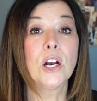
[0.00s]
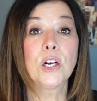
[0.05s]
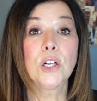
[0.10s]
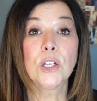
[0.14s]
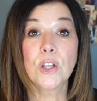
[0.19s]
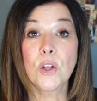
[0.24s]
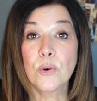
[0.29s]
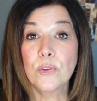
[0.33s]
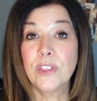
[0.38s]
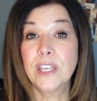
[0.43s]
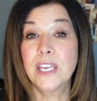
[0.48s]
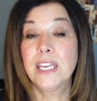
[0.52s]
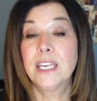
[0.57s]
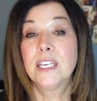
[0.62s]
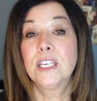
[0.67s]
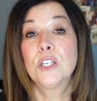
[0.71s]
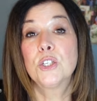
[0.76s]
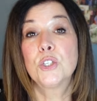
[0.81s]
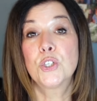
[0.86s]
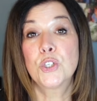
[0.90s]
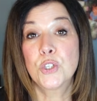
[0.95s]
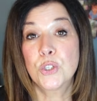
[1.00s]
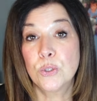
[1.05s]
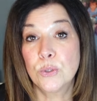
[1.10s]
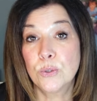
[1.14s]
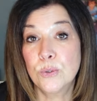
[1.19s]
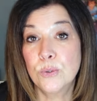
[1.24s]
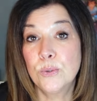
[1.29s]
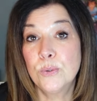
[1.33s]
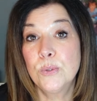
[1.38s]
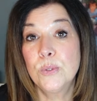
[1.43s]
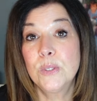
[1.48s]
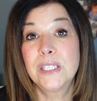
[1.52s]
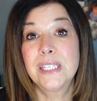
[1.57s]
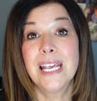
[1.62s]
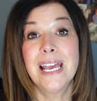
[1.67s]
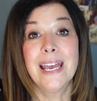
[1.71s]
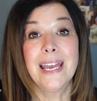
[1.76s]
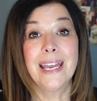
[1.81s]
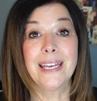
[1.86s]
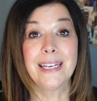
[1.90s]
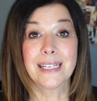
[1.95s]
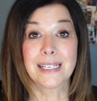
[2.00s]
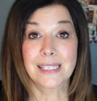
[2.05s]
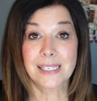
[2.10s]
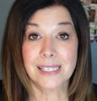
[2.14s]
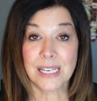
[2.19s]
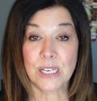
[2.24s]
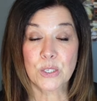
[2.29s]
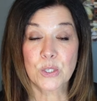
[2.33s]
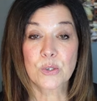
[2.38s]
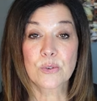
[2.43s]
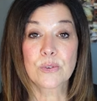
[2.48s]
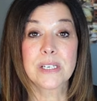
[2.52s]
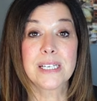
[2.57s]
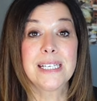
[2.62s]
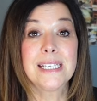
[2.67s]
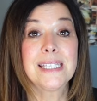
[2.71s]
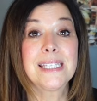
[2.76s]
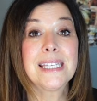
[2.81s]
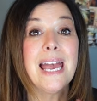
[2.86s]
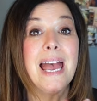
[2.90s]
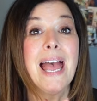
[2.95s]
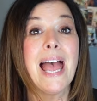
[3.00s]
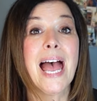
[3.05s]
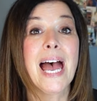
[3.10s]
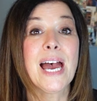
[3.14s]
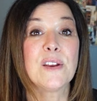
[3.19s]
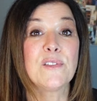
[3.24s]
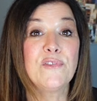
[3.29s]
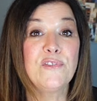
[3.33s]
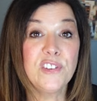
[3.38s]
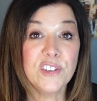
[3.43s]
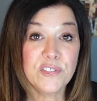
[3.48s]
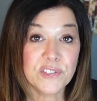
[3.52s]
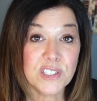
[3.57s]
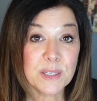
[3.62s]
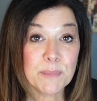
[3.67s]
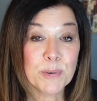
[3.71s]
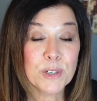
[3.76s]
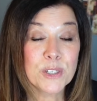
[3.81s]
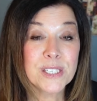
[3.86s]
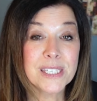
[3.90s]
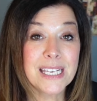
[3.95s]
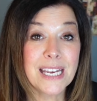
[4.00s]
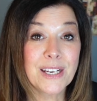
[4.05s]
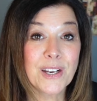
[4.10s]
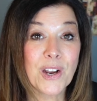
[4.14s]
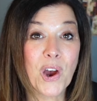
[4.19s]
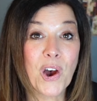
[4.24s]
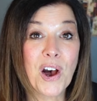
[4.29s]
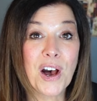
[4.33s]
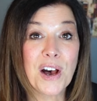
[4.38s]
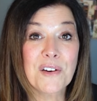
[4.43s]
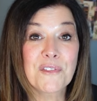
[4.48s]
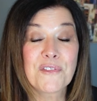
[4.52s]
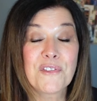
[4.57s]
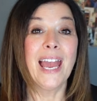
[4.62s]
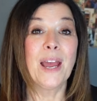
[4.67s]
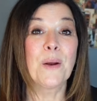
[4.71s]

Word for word: clothing, shoes, and accessories at 50% off.